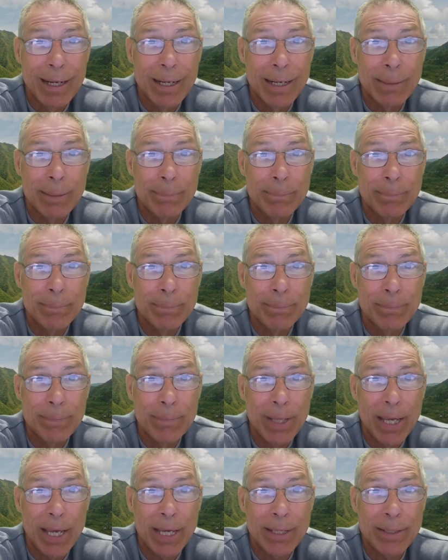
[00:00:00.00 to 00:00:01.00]

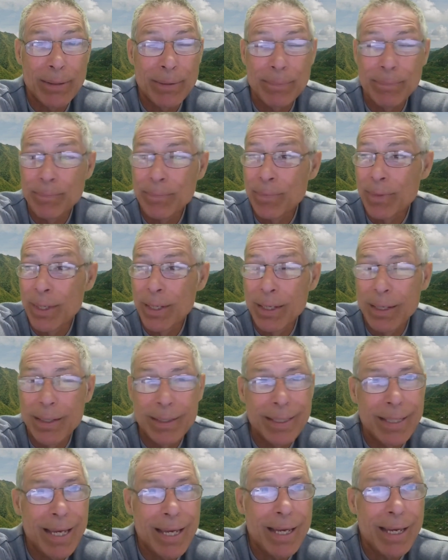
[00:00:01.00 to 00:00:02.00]
And
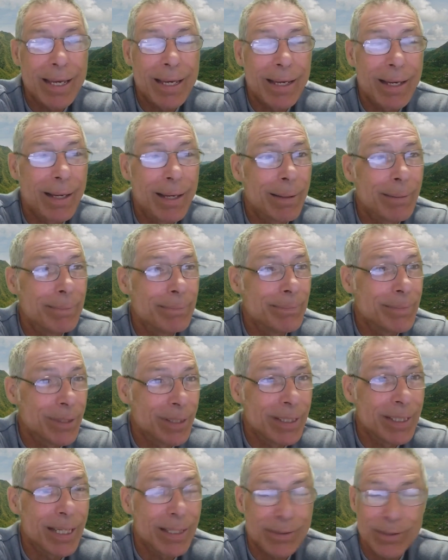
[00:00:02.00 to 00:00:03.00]
yeah,
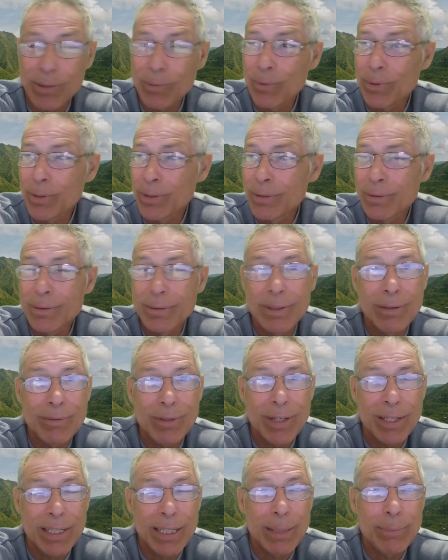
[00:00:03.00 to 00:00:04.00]
yes, I would.
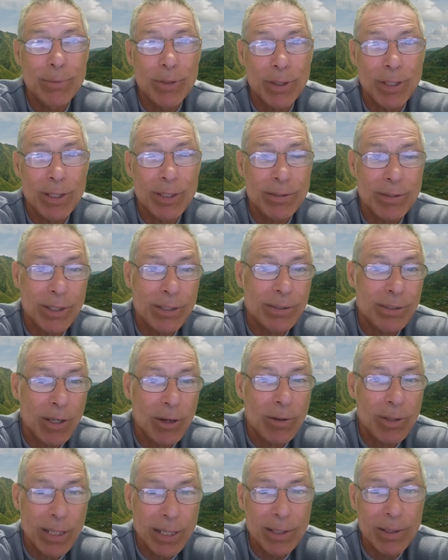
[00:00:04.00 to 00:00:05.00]
If I came to this, I'd
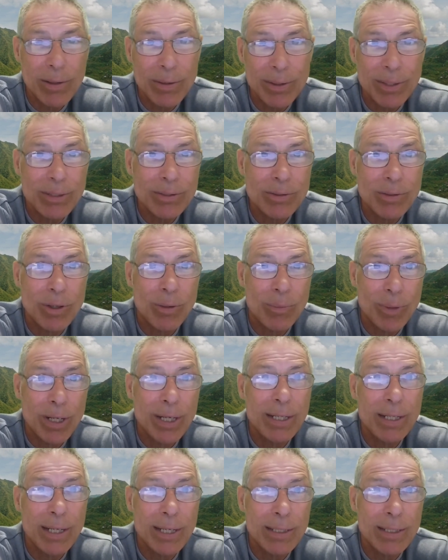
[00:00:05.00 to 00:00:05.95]
say, okay, oh, this is all right.